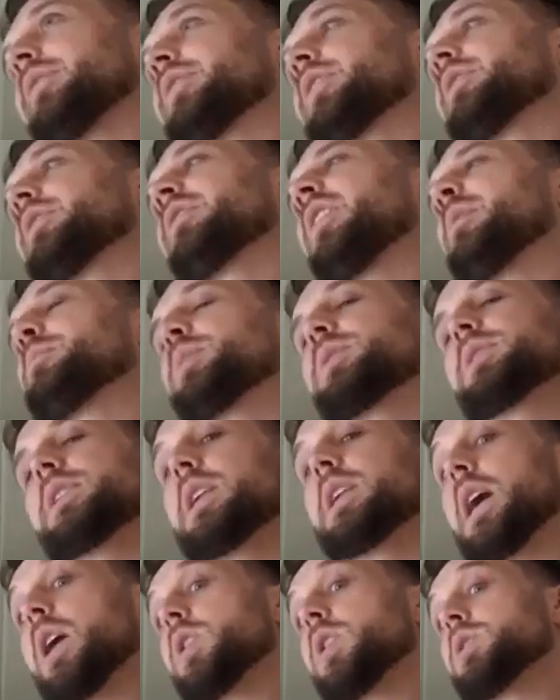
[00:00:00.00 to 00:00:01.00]
Ever heard of uppers and
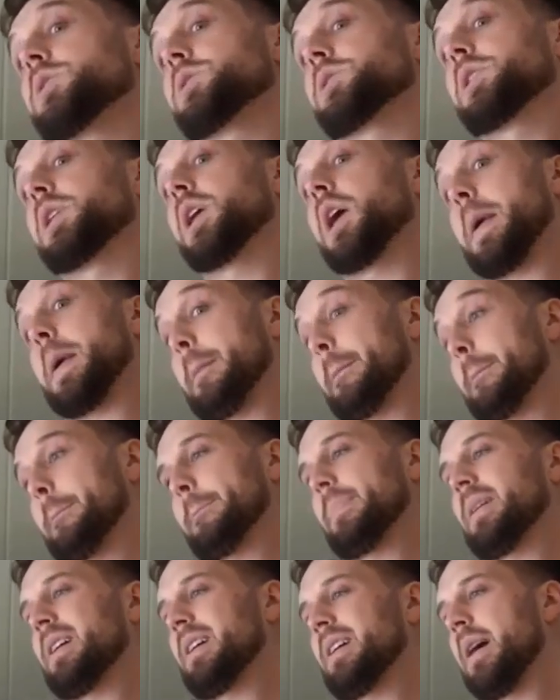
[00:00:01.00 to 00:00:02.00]
downers?
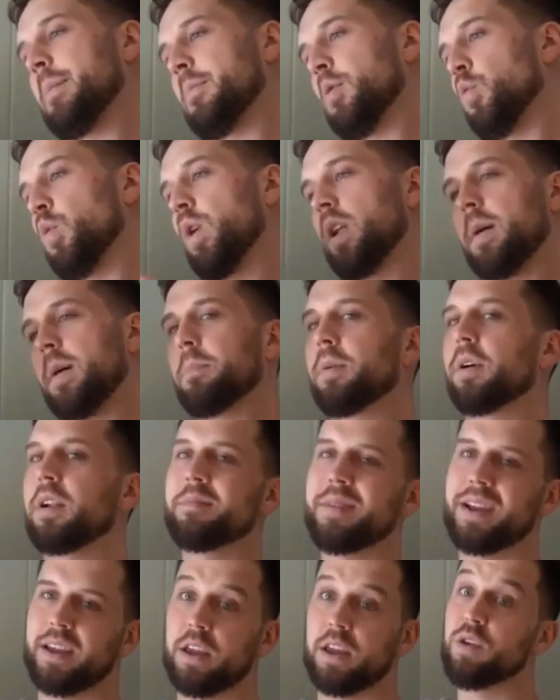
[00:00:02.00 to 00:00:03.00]
I'm a one-upper to
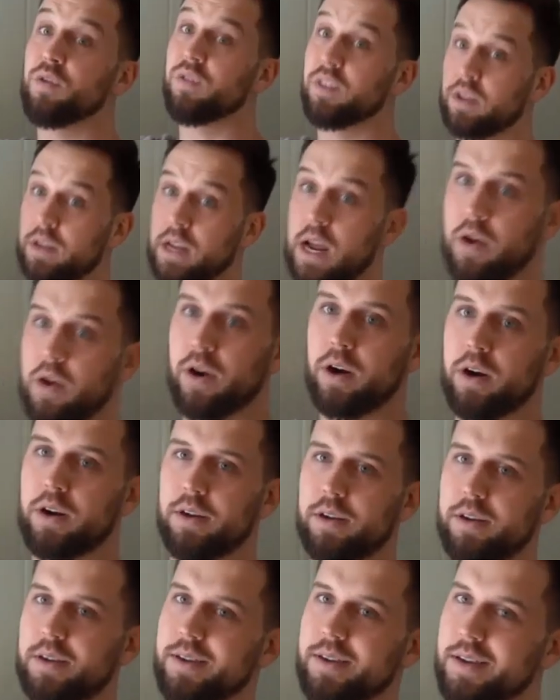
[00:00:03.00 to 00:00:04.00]
make you feel downer.
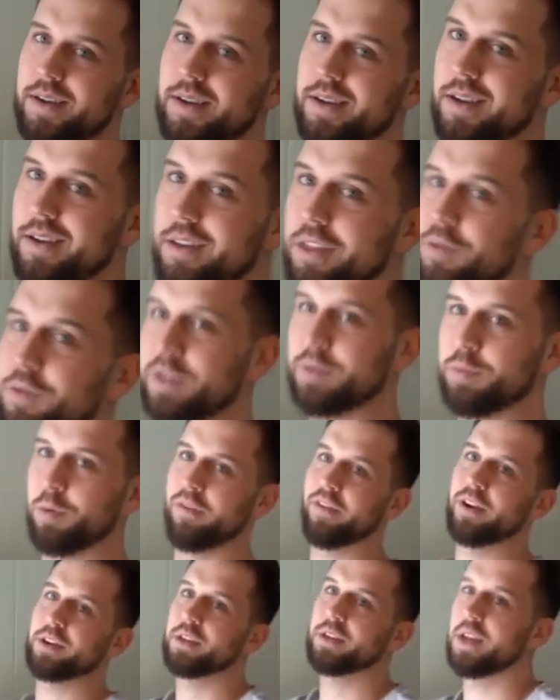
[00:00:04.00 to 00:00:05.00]
3
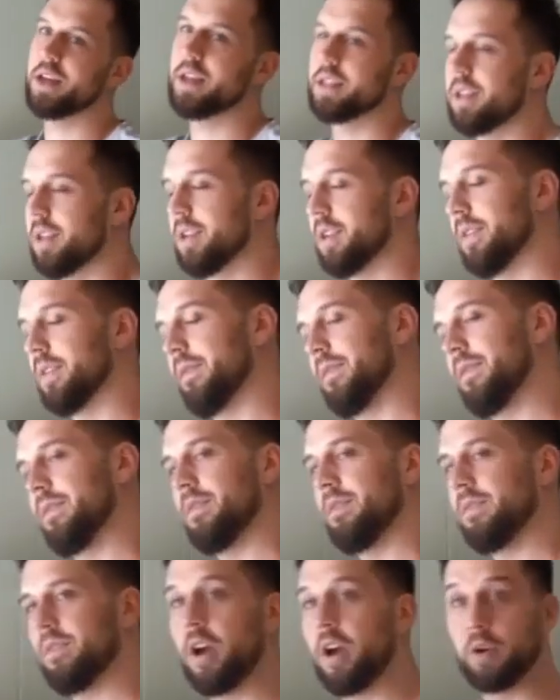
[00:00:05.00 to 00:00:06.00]
sport varsity athlete.
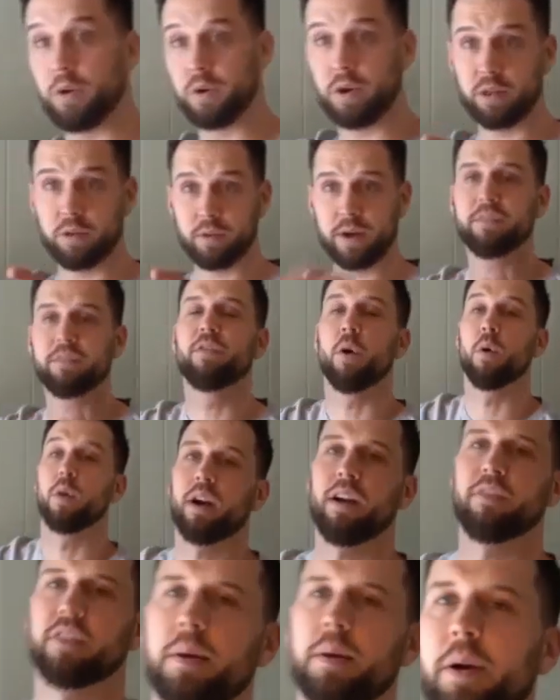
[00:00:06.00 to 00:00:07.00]
Oh, you did 3? 4.
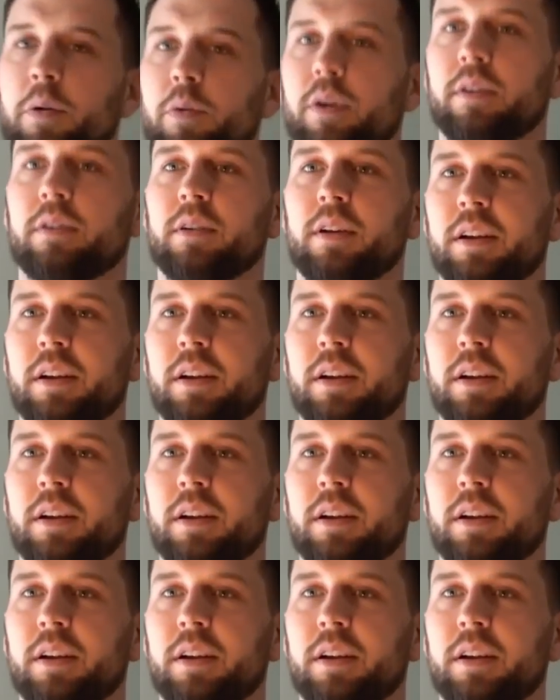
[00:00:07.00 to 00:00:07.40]
I forgot about 1.